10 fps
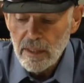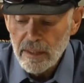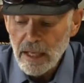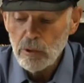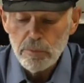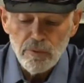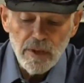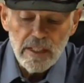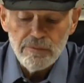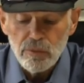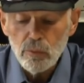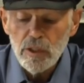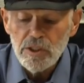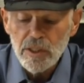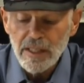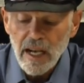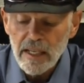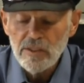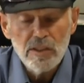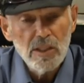that would prevent him from reaching the
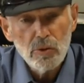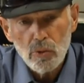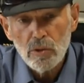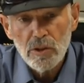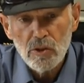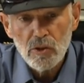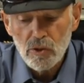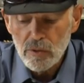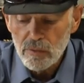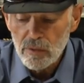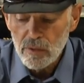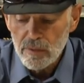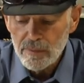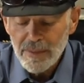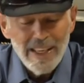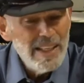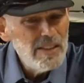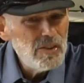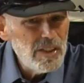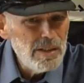heights that he truly deserved.
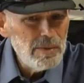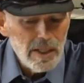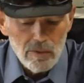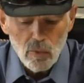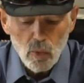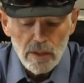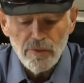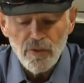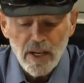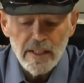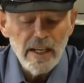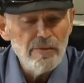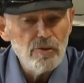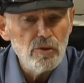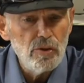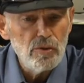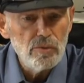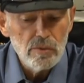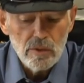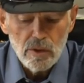It seemed that one Friday
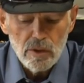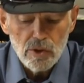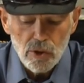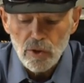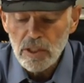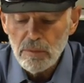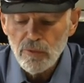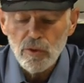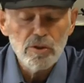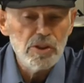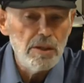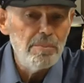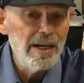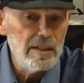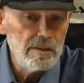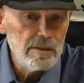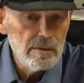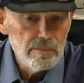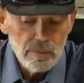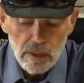afternoon, shortly before the Shabbat,
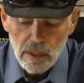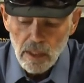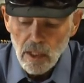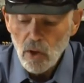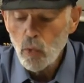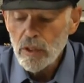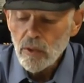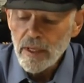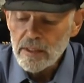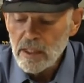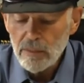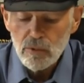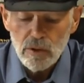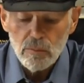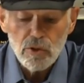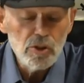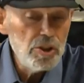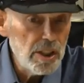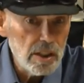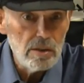a widow had come to him with a
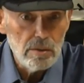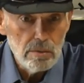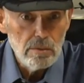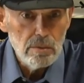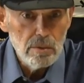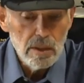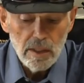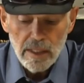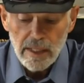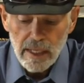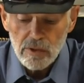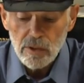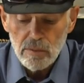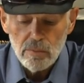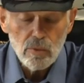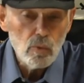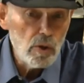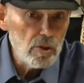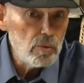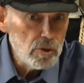chicken and asked him
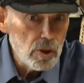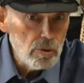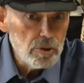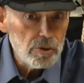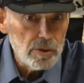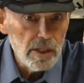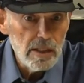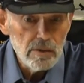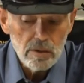whether it was kosher or not.